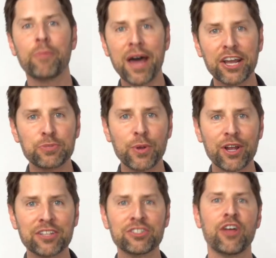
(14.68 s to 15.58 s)
in my
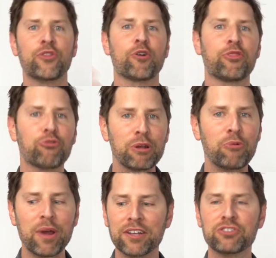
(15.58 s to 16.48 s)
experience, there are three
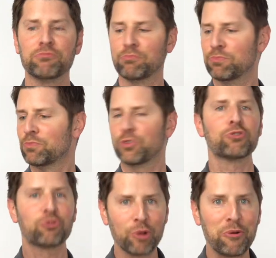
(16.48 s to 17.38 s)
ways
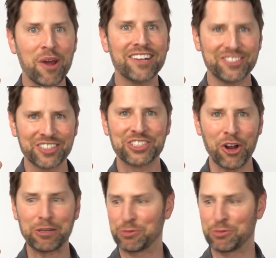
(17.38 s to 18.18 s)
you can charge it.